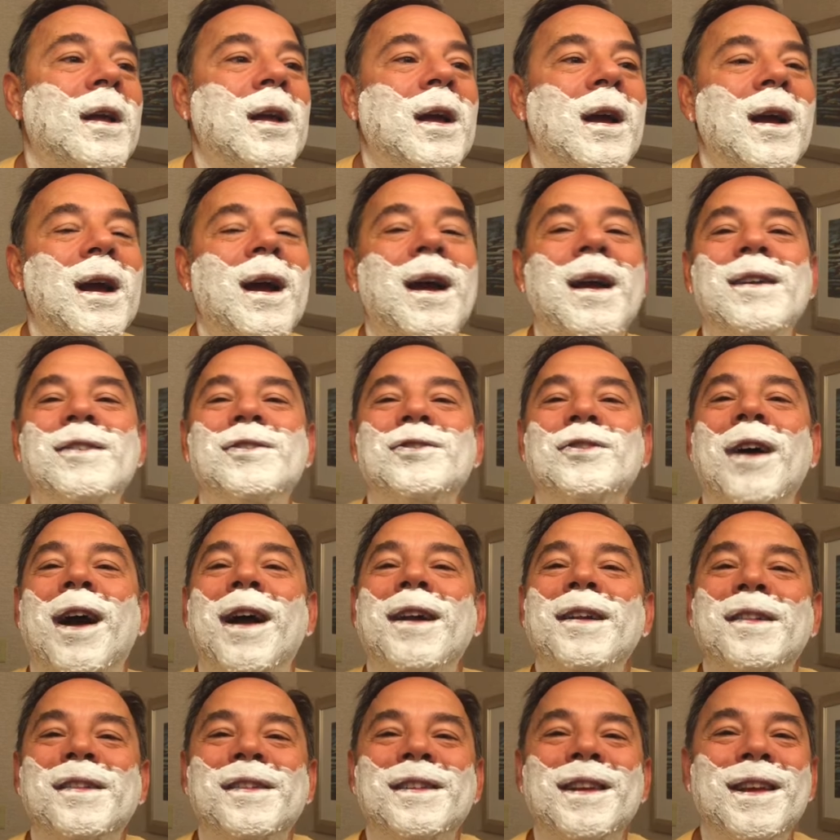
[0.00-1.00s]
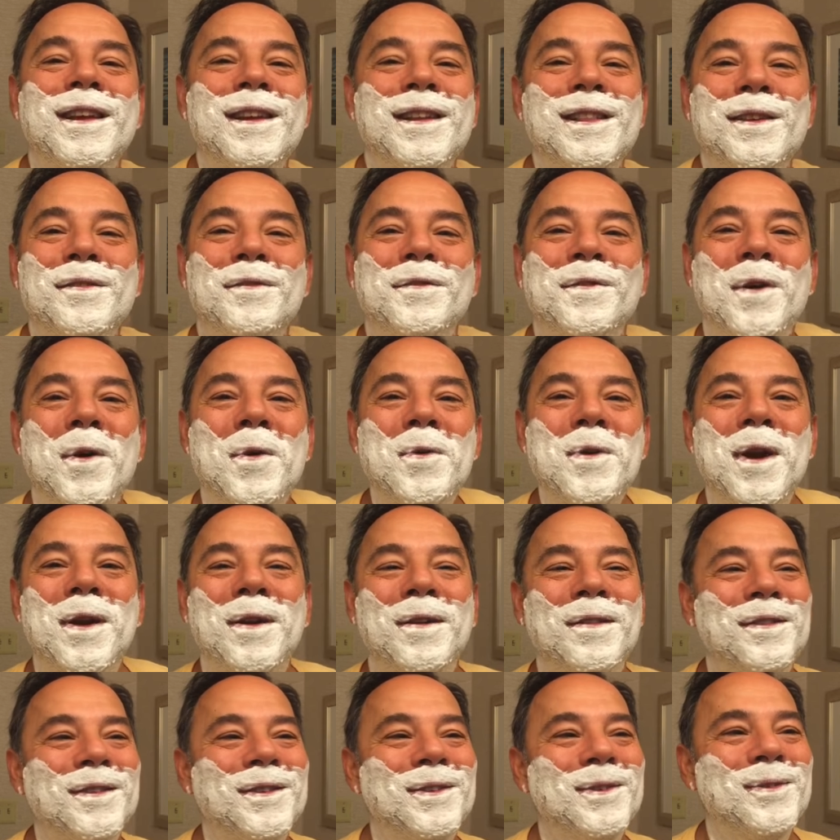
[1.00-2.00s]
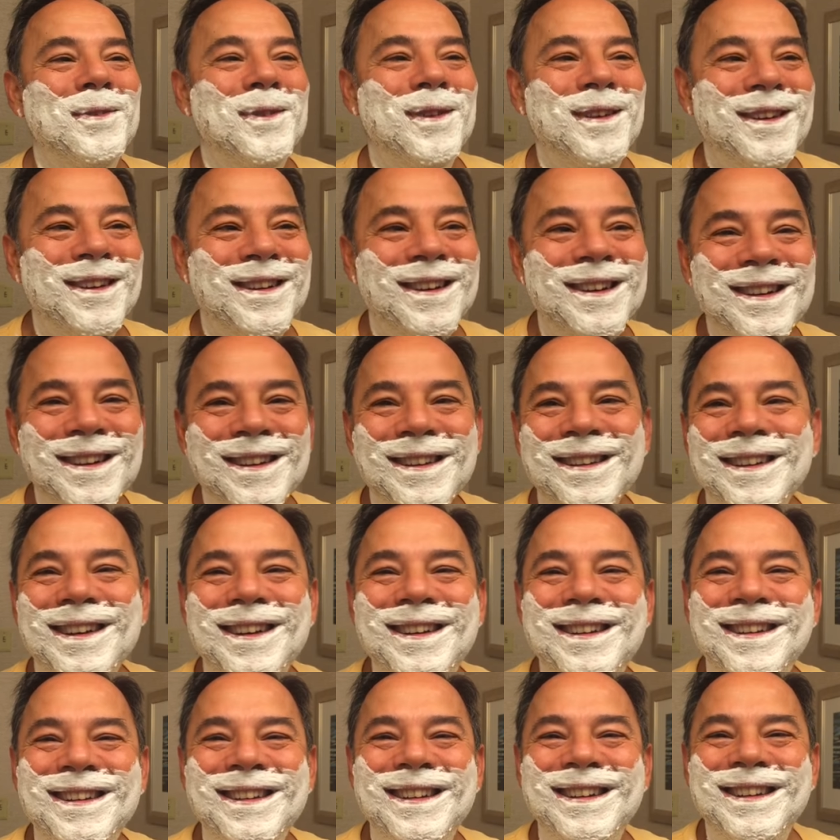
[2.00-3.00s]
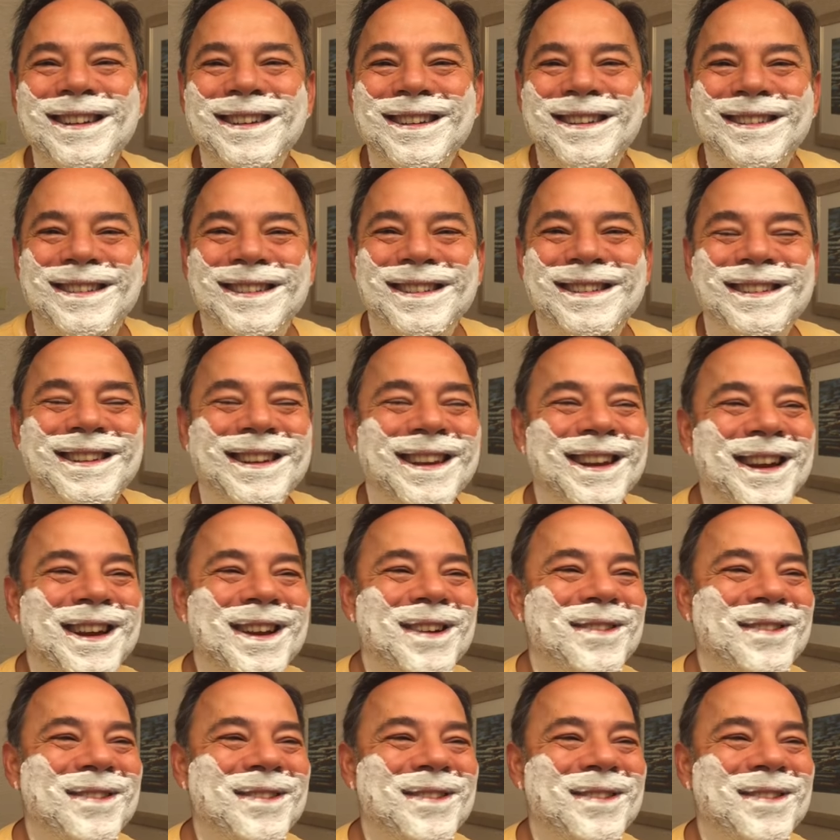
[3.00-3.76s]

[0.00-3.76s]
I tried sticking the phone under the door, but